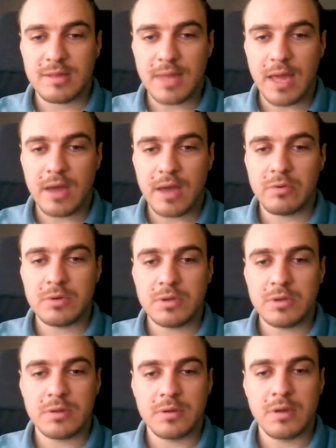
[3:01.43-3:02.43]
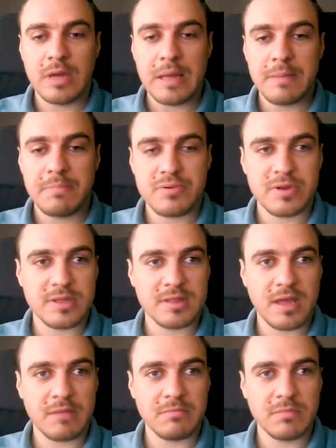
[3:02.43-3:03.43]
down, print
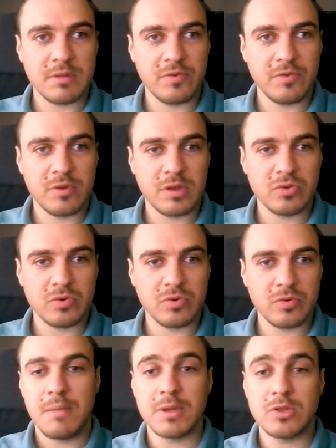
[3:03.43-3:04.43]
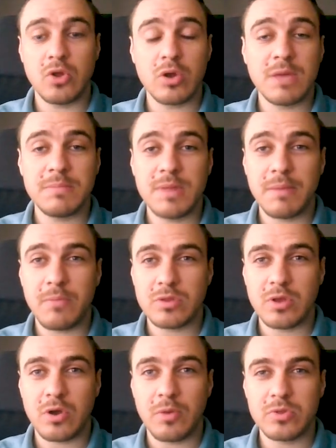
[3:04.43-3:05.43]
them if you need to, but don't keep them on
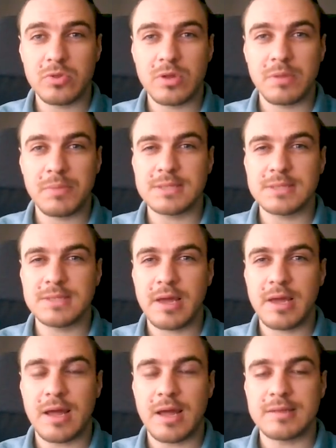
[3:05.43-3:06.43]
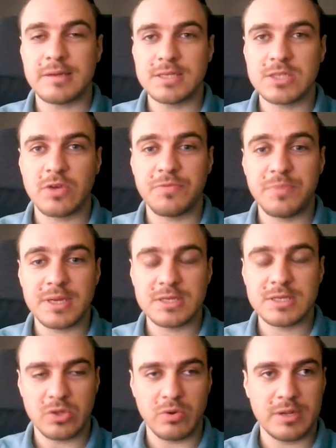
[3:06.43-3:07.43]
the computer because they are at the risk of being
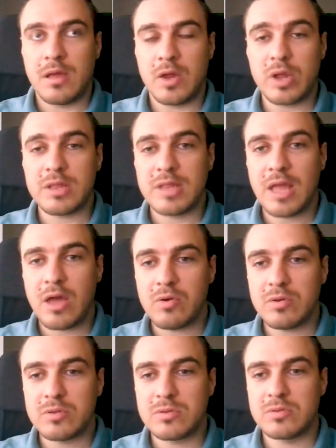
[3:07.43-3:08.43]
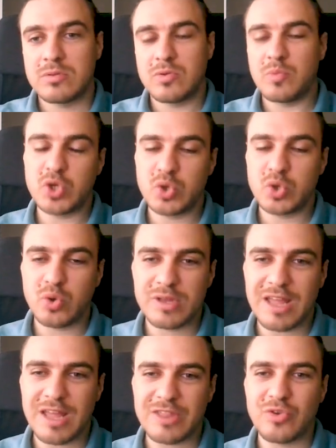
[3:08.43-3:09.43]
stolen. And right now, to be sure
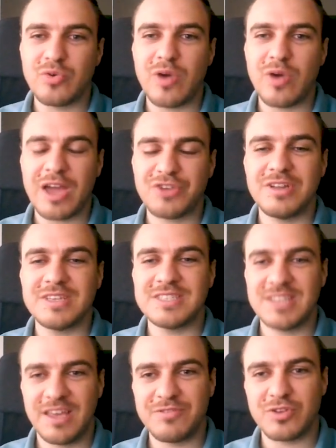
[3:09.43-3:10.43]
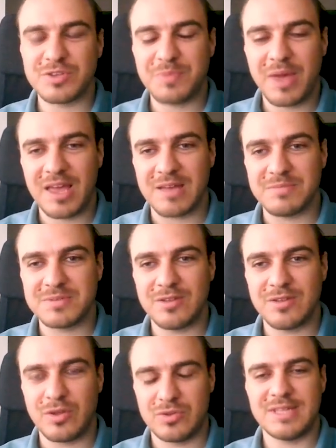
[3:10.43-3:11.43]
that you actually save those backups
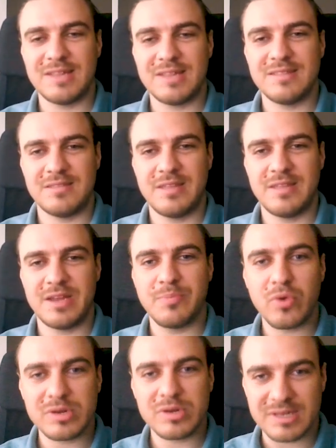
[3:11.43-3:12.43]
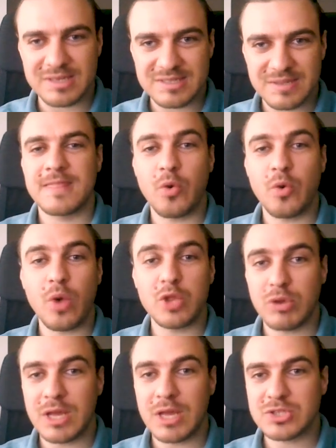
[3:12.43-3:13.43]
and you understand their importance, the
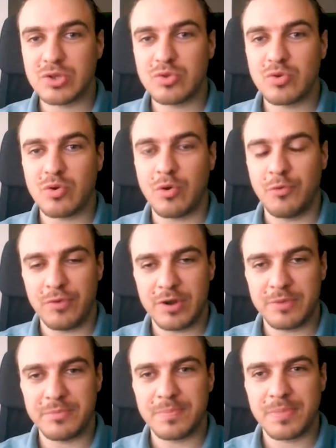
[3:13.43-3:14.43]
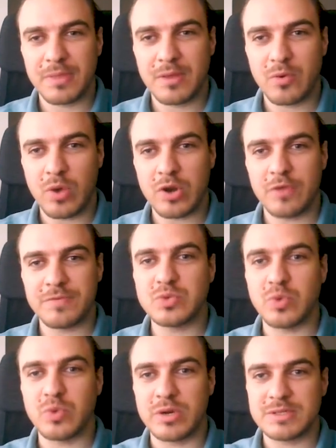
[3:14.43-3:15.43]
wallet will ask you to confirm one of
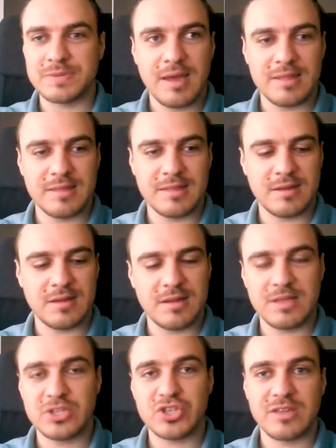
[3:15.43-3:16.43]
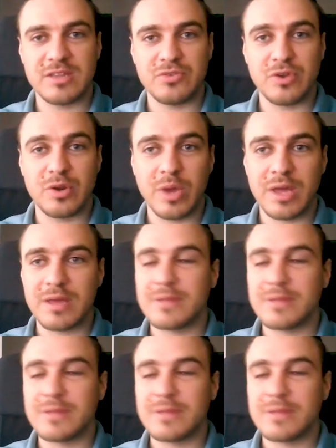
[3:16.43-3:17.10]
these words, and let's check it real quick.